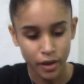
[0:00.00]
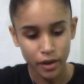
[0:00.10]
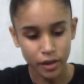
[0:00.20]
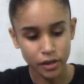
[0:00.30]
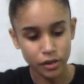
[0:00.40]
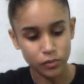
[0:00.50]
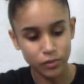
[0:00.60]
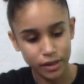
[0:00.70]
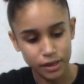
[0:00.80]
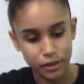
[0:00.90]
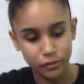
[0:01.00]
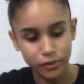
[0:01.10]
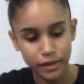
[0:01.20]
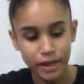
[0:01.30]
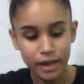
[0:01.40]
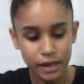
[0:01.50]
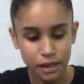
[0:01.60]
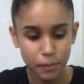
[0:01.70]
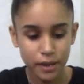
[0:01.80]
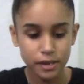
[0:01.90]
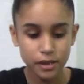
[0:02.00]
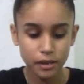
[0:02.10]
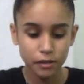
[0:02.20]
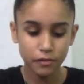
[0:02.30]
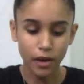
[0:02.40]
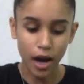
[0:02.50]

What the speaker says: is relatively inexpensive.